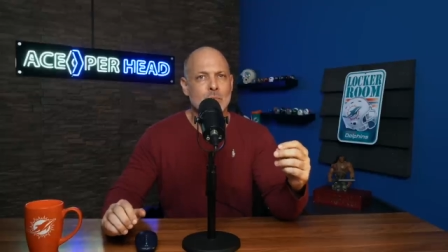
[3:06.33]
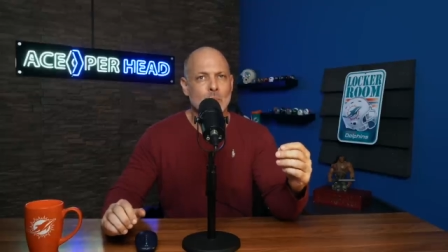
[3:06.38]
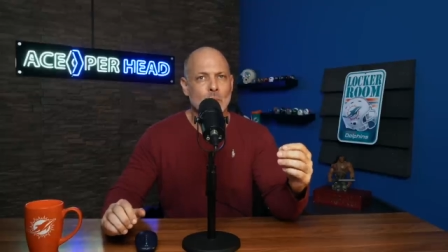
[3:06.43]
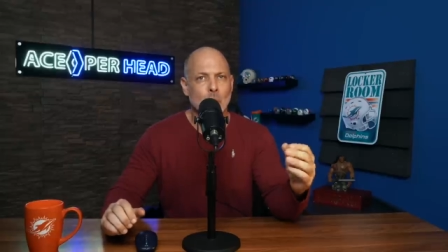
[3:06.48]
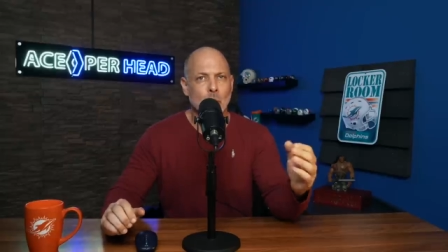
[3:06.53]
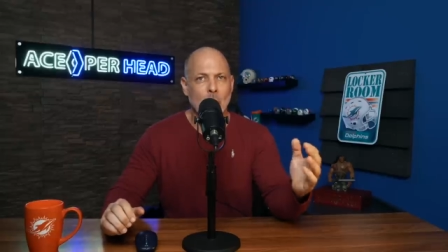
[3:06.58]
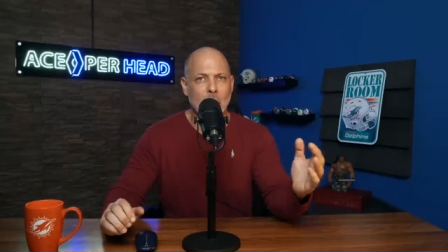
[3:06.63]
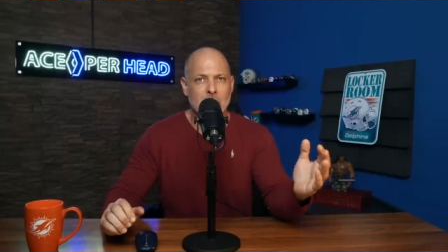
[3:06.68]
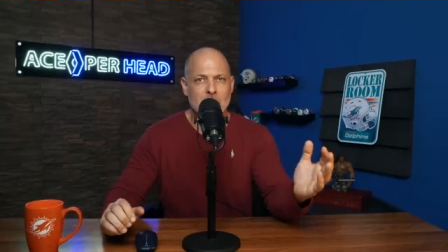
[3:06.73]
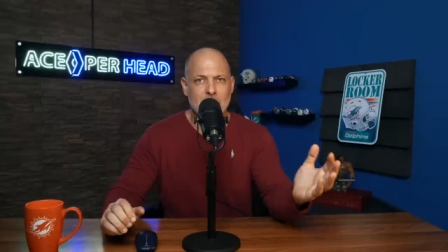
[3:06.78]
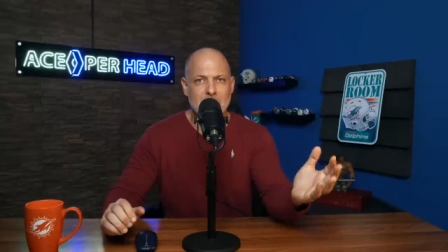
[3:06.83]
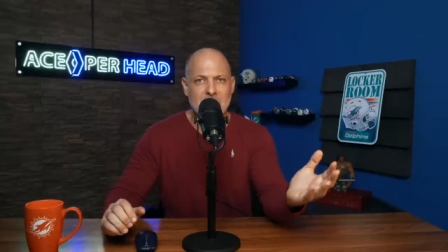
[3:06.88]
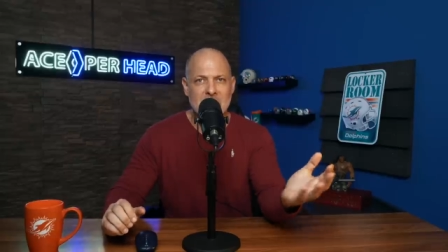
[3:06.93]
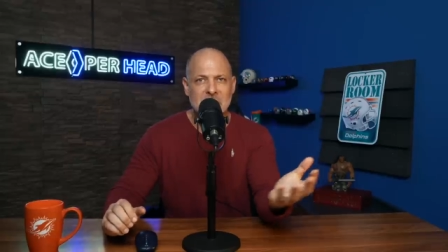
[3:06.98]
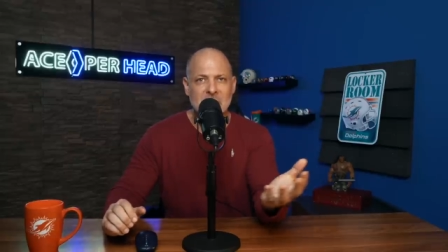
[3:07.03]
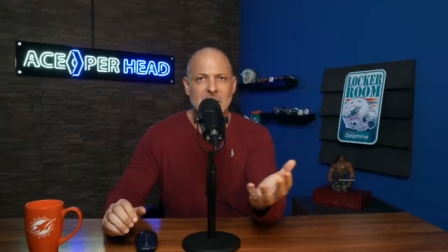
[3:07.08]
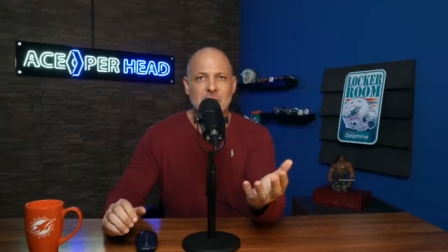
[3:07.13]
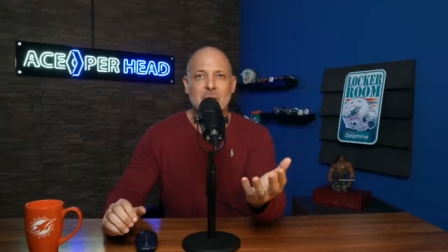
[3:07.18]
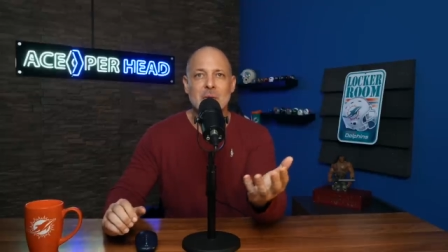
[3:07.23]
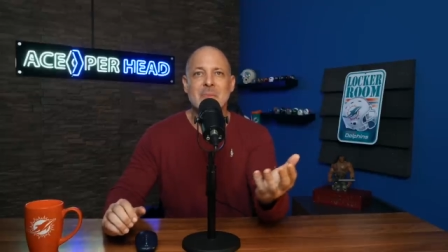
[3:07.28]
What you're
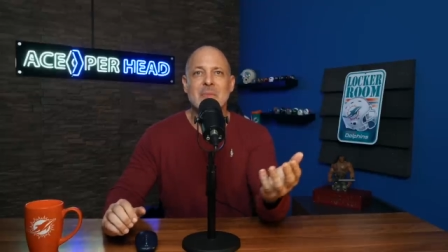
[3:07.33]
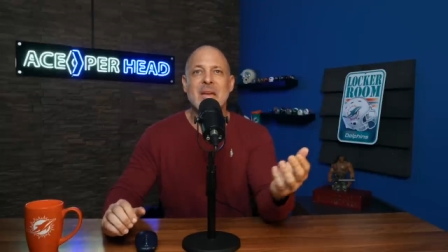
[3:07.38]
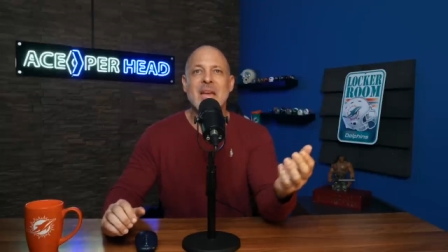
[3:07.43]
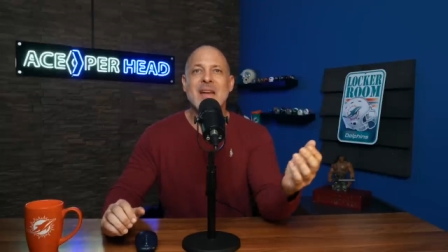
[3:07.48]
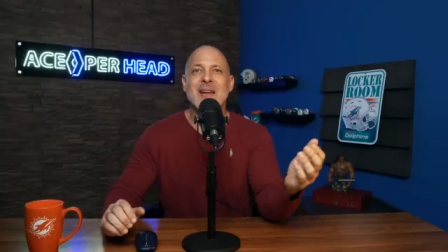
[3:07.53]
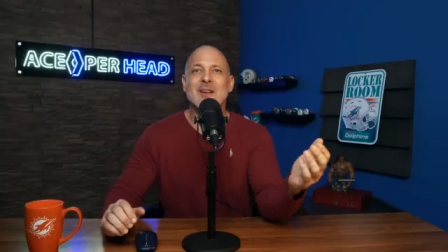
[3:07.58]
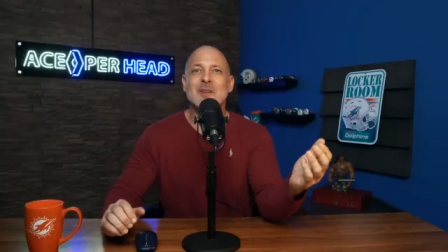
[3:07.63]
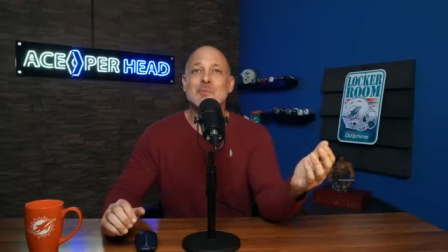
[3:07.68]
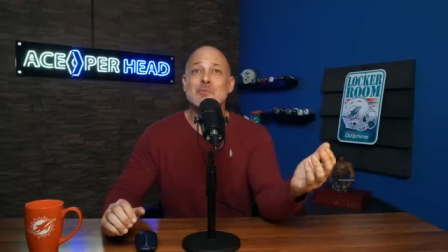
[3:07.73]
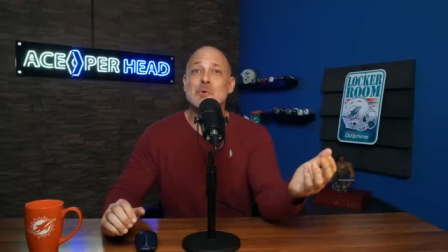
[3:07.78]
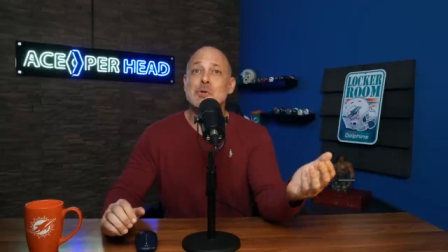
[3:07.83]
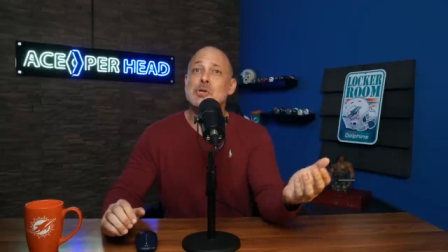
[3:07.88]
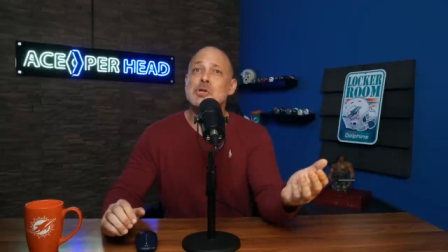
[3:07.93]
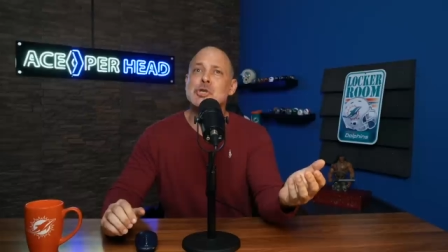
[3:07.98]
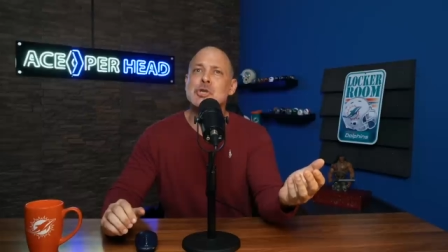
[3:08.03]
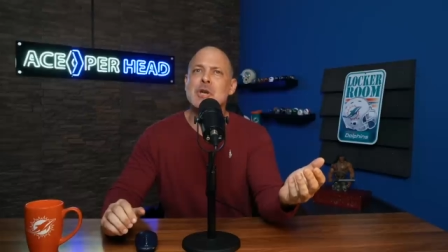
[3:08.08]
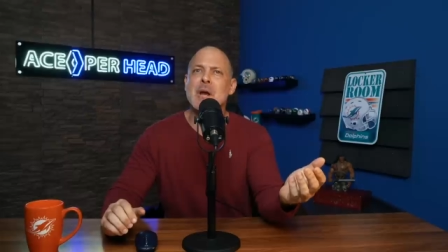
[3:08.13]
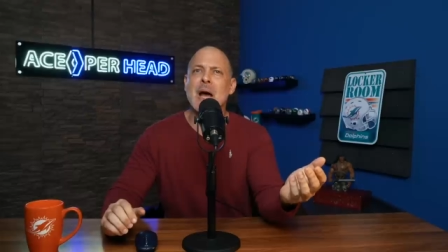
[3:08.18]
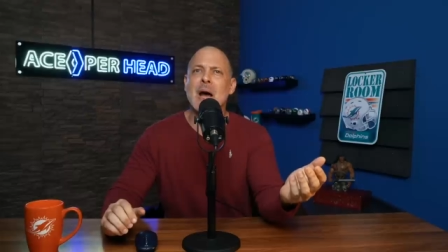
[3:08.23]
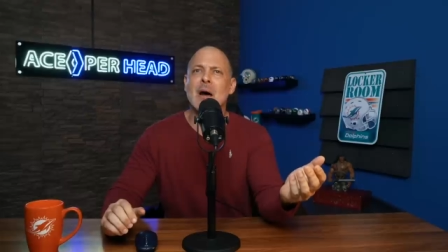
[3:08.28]
missing from there is
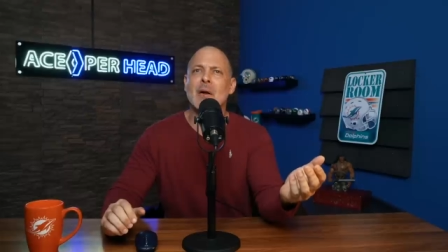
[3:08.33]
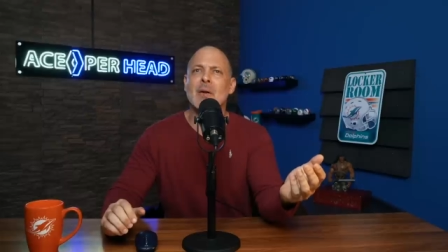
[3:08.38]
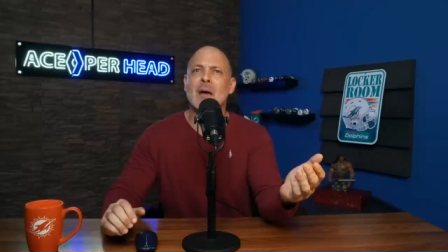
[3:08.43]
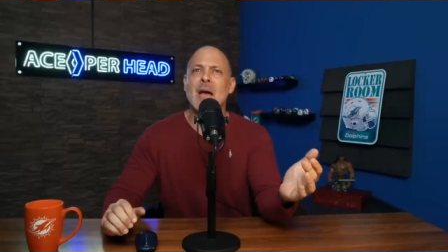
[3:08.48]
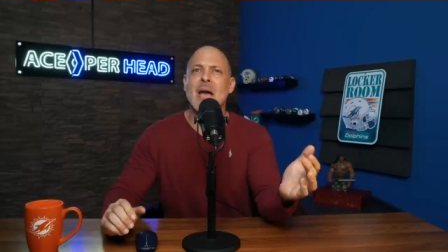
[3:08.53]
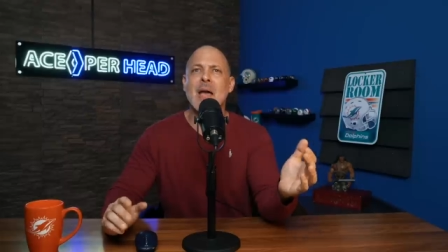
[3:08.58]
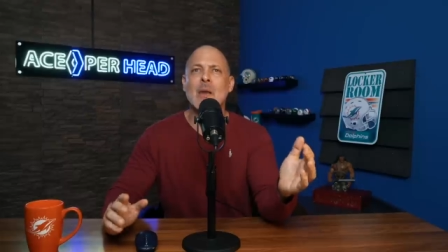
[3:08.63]
Michel,